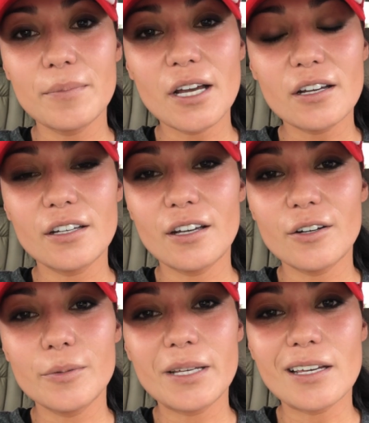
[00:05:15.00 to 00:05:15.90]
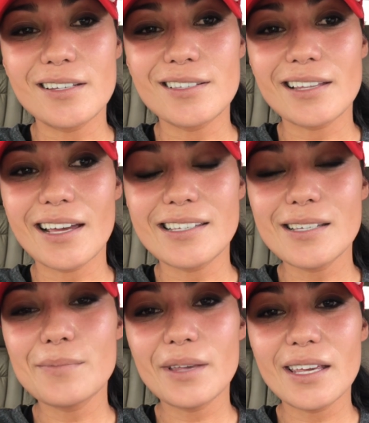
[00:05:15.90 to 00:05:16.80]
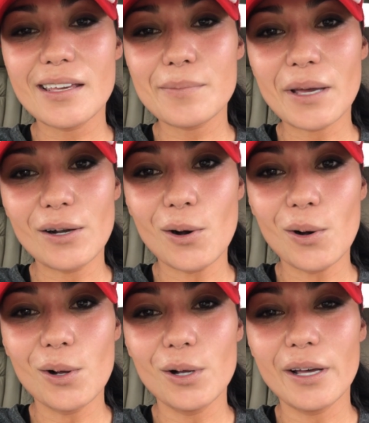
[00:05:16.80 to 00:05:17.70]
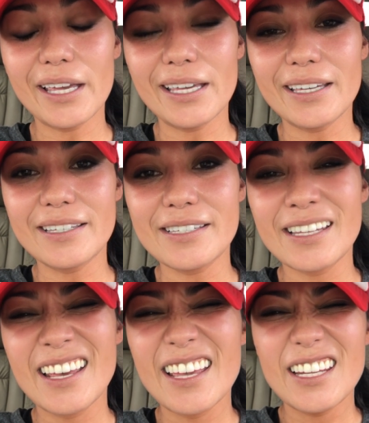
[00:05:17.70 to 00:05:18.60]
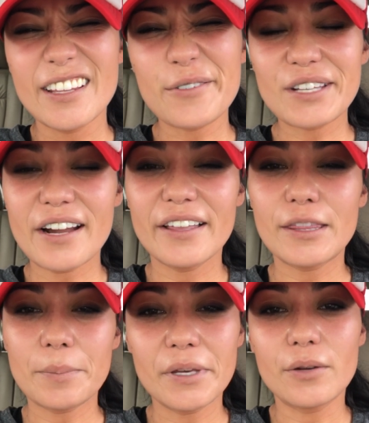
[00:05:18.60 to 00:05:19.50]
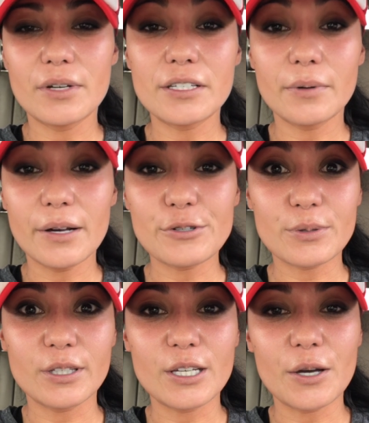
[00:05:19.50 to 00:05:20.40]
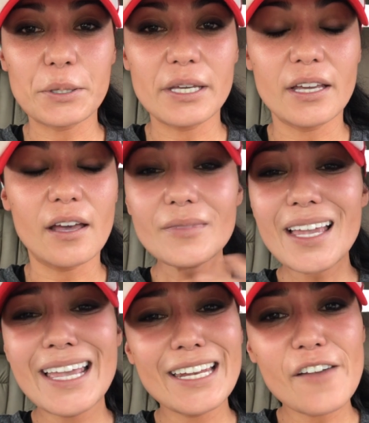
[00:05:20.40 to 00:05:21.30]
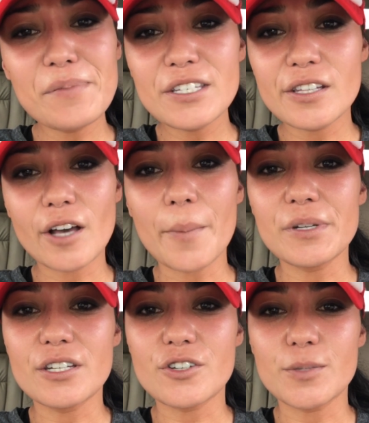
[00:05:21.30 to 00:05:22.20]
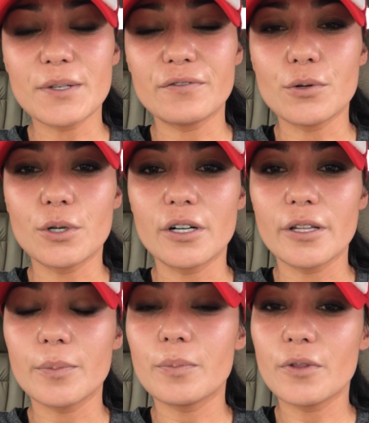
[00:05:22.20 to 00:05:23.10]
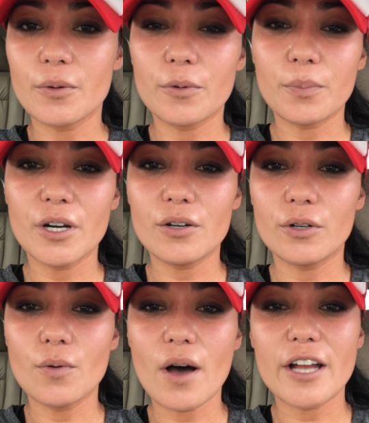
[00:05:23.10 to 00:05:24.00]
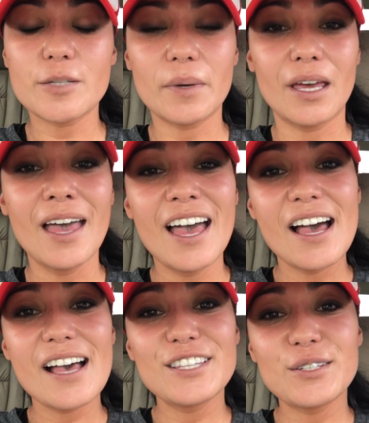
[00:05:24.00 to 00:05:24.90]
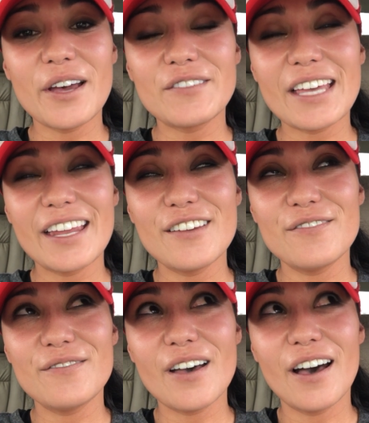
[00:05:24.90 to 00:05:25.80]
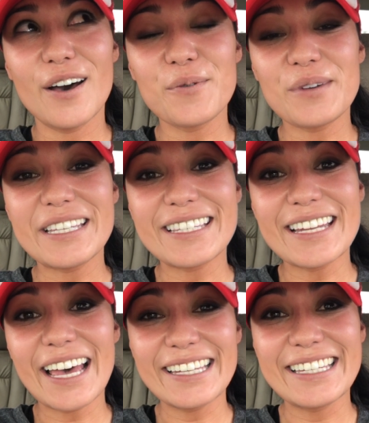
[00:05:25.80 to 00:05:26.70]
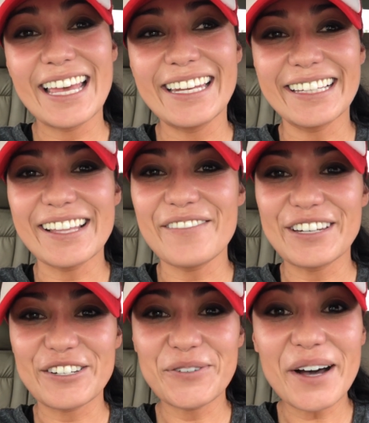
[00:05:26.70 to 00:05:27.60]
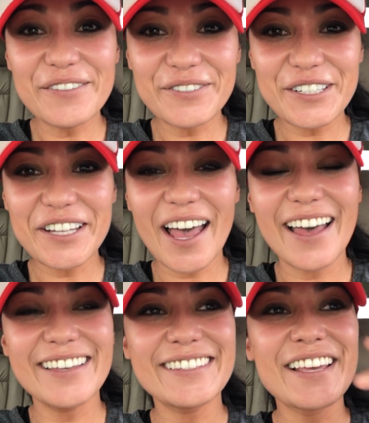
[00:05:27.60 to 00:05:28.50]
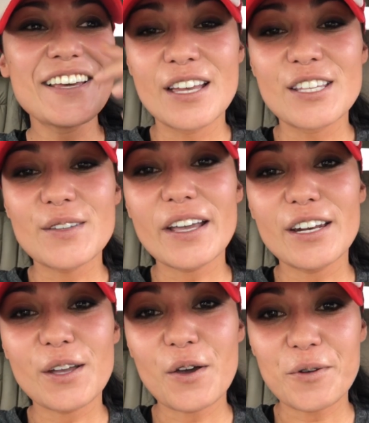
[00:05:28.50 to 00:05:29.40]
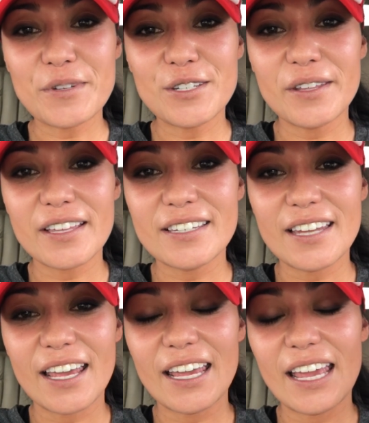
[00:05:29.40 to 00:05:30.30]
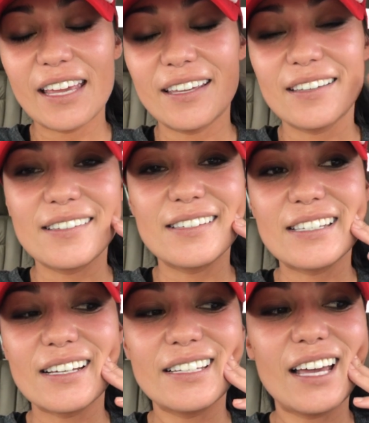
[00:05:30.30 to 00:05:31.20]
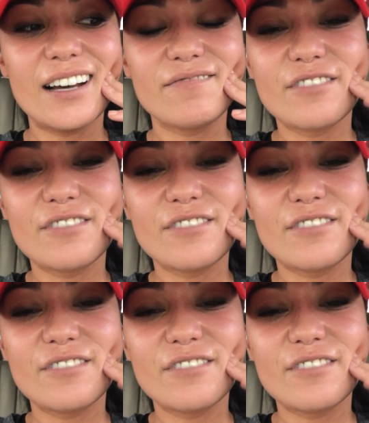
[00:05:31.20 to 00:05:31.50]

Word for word: I'm not gonna go because I didn't make my goal, and you know, that was kinda like the big reason why I was really going. And I've been to the competitions before. They're, they're pretty cool to watch, but I still have to edit uh, weeks nine, ten, eleven, and twelve for you guys. So I gotta go home and do that today, and yeah.